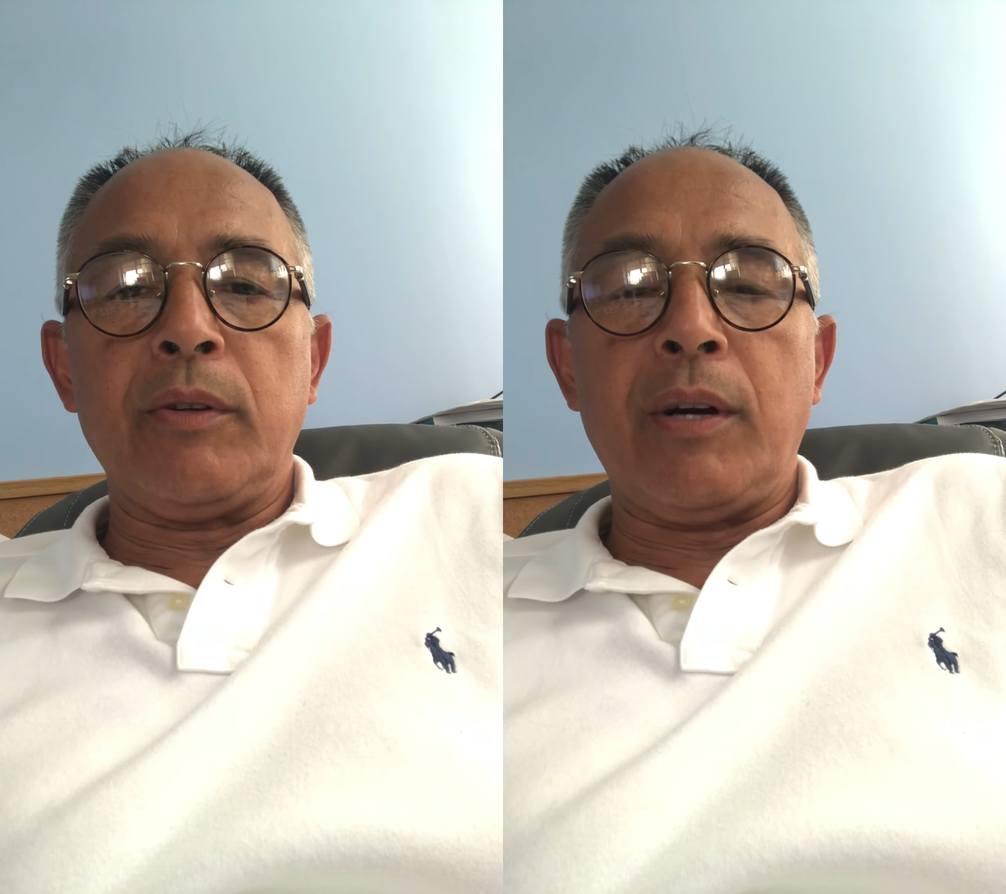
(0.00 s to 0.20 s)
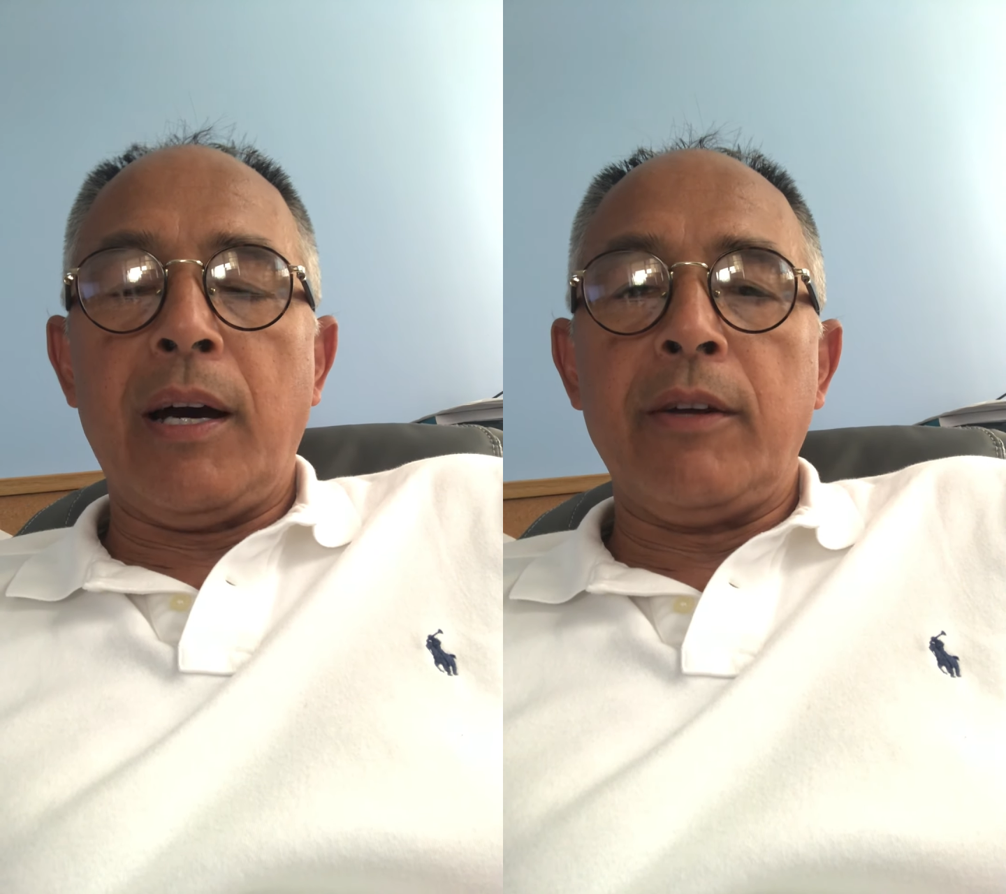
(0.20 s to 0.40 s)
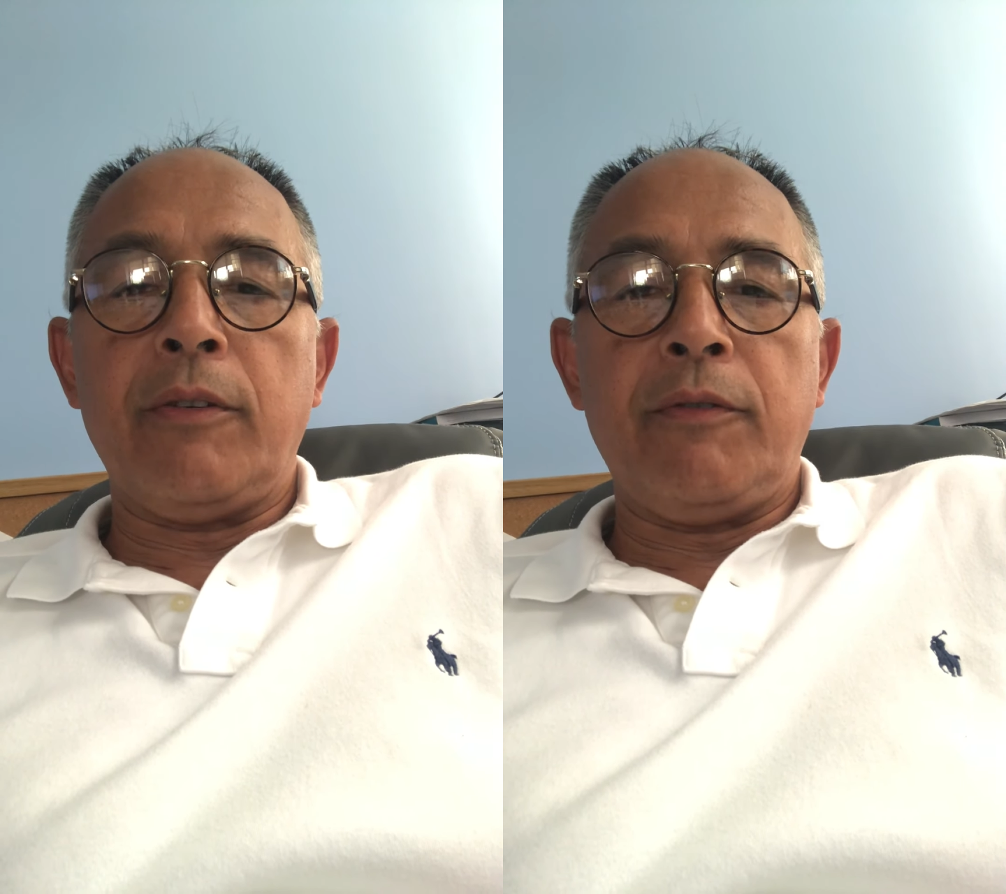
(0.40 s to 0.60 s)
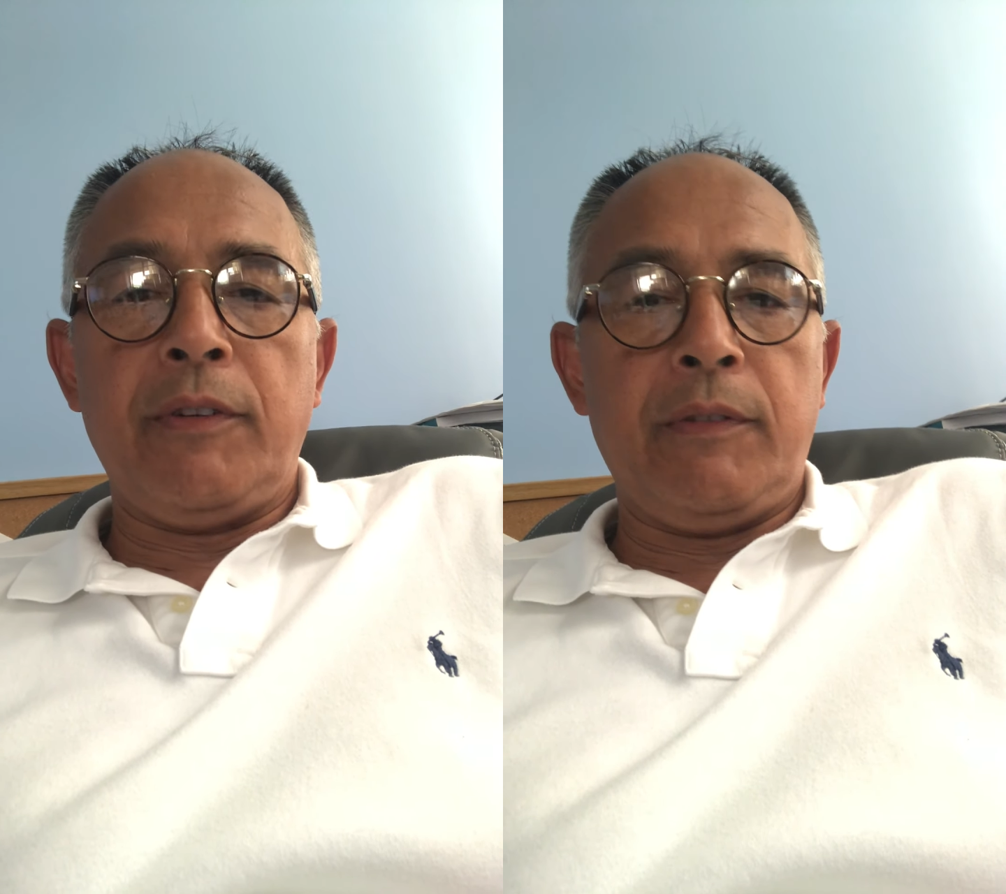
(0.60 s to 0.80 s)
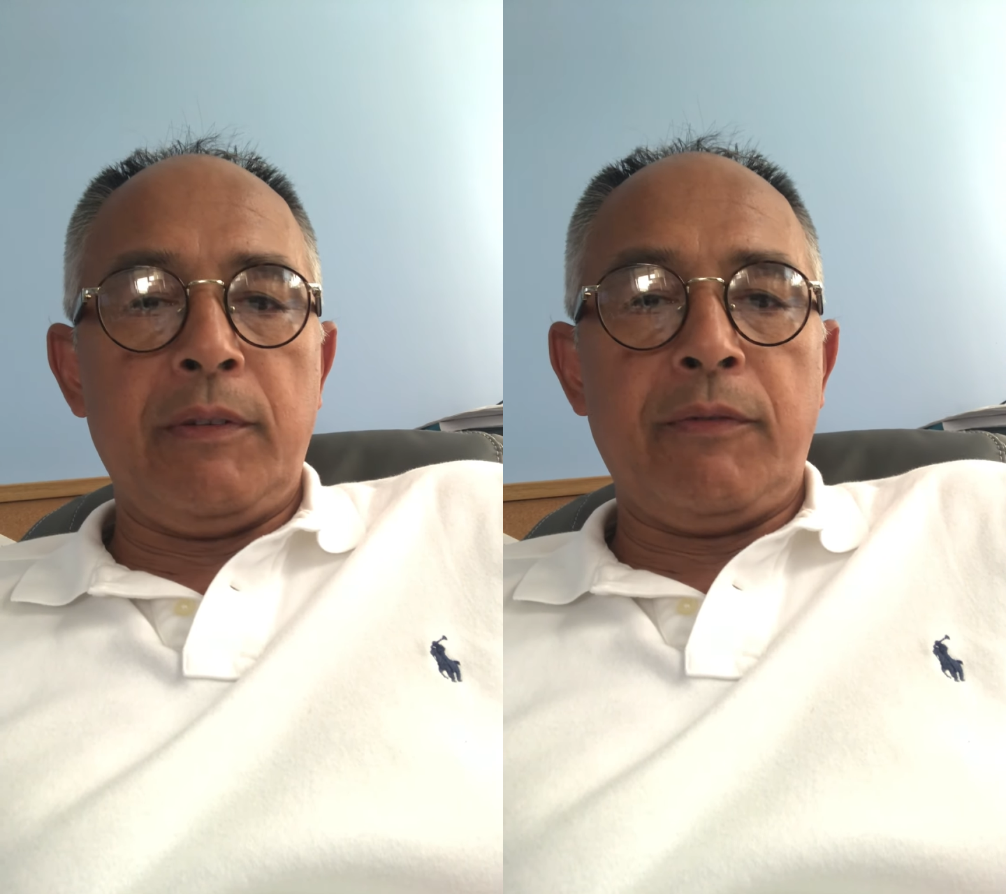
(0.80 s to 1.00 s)
to
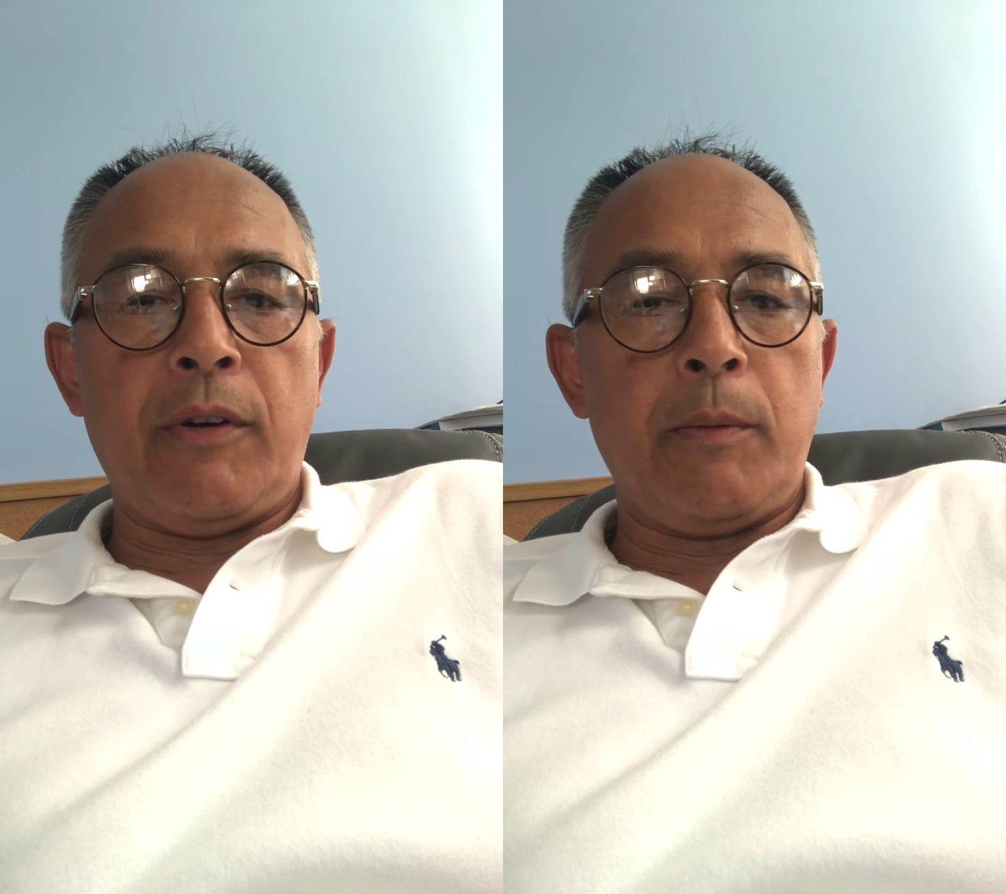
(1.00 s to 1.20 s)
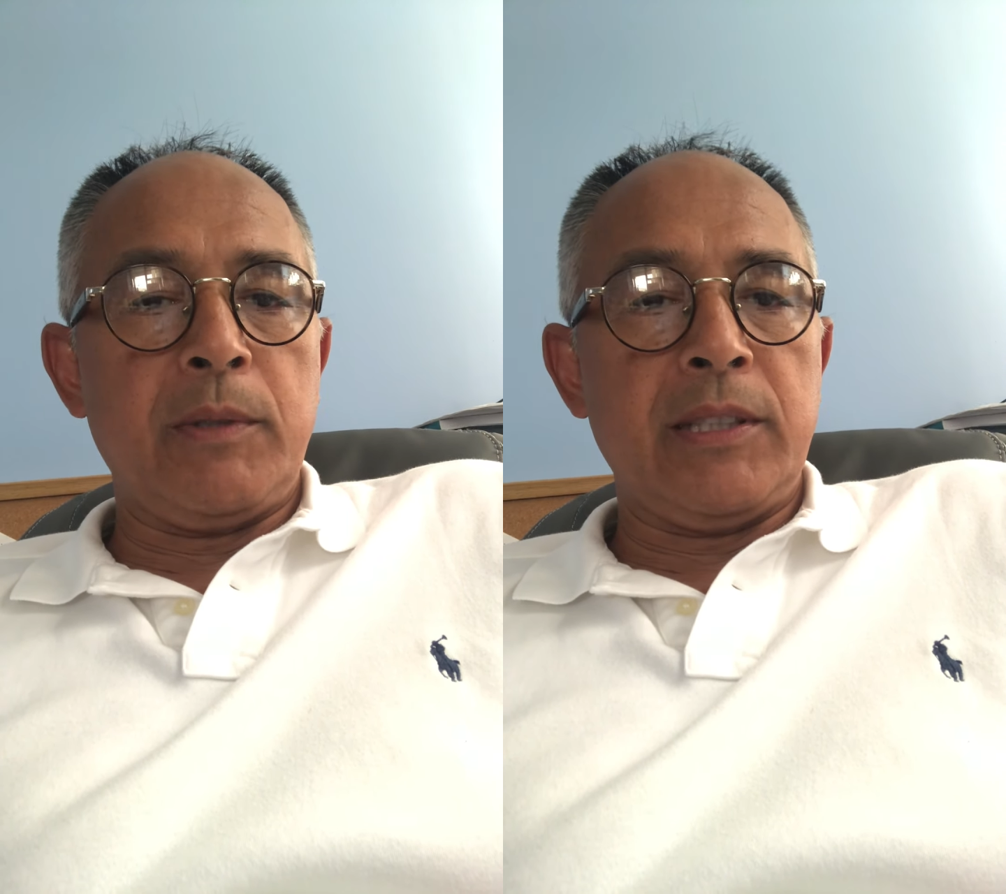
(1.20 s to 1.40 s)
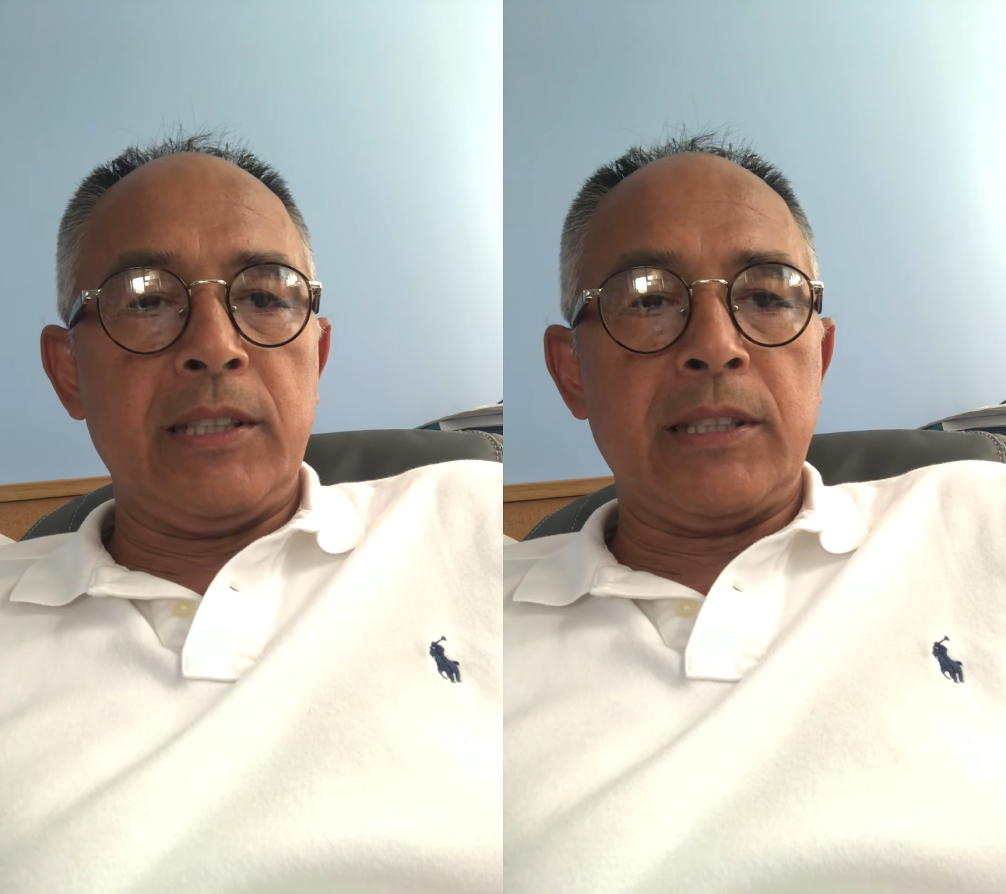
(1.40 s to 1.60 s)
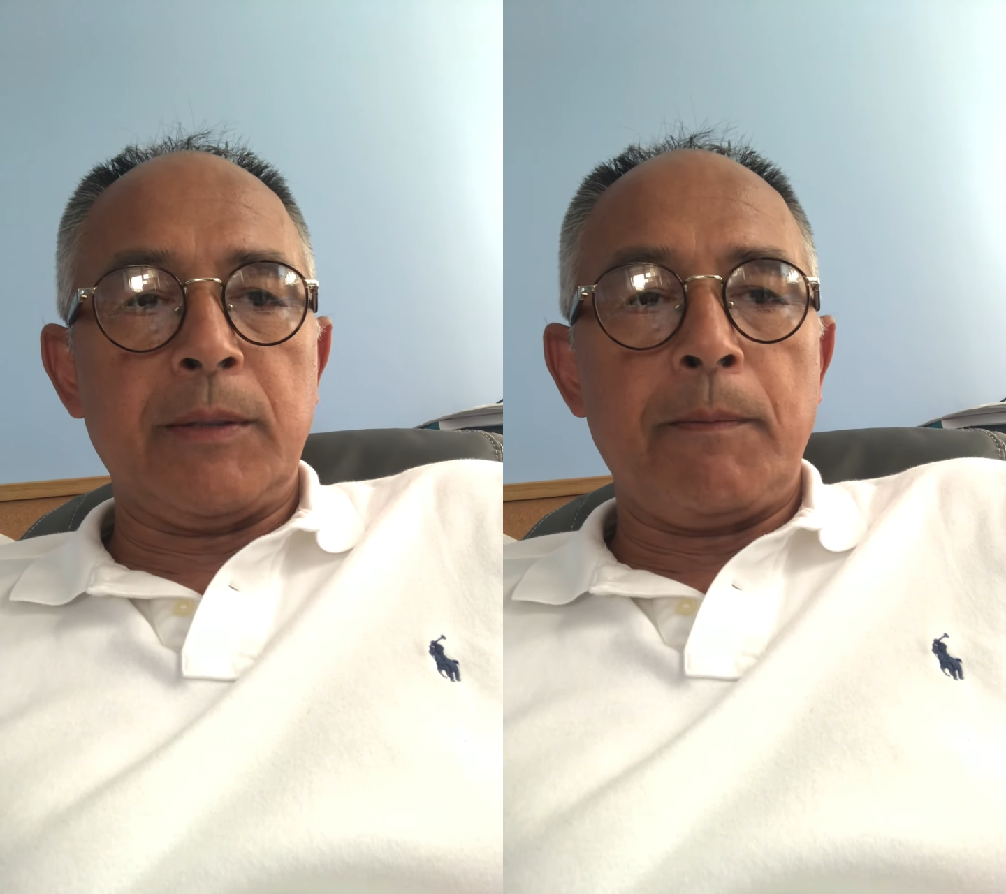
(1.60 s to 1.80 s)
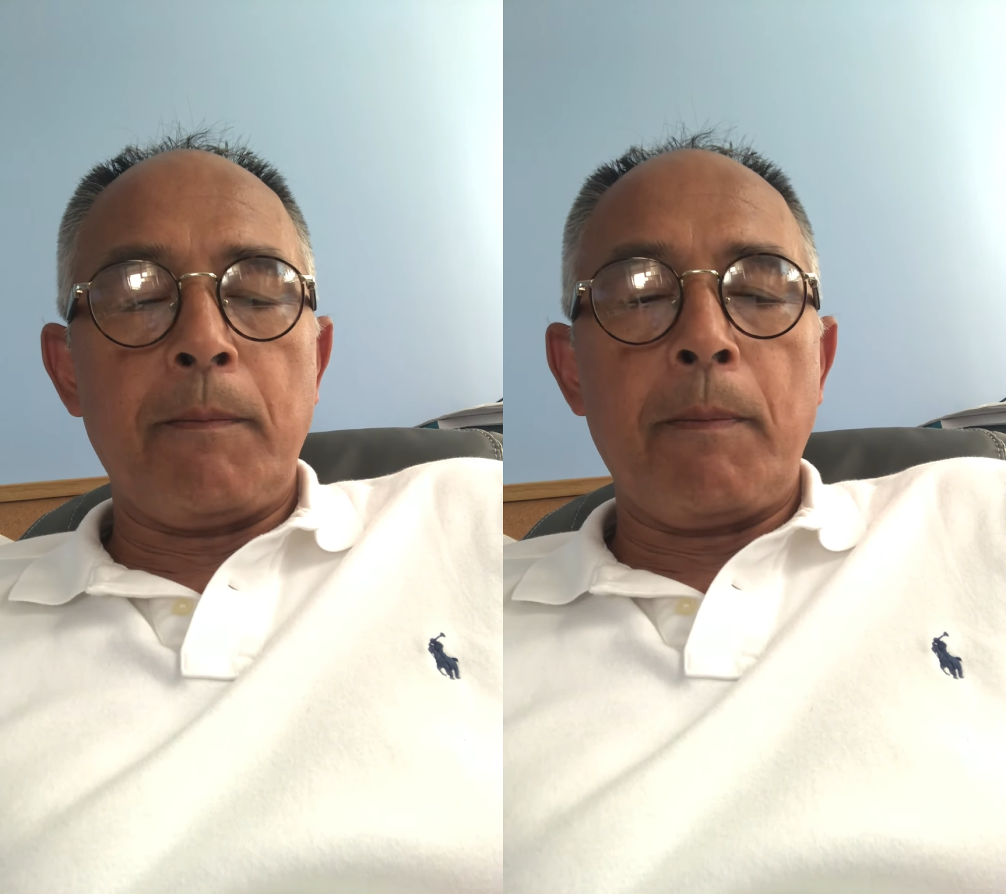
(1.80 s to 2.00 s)
150 pharmacies.